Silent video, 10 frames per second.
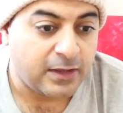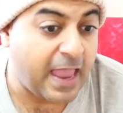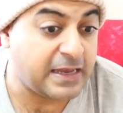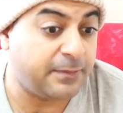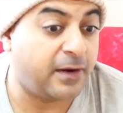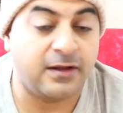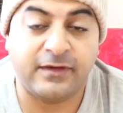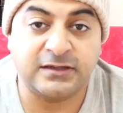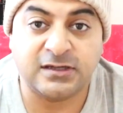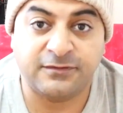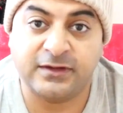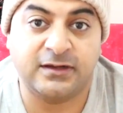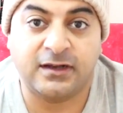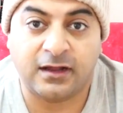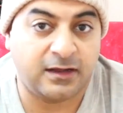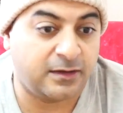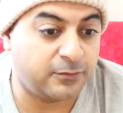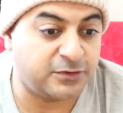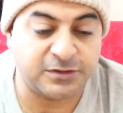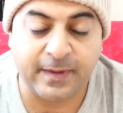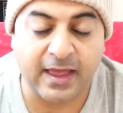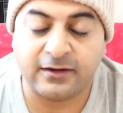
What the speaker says: any part of Asia, Vietnam or Japan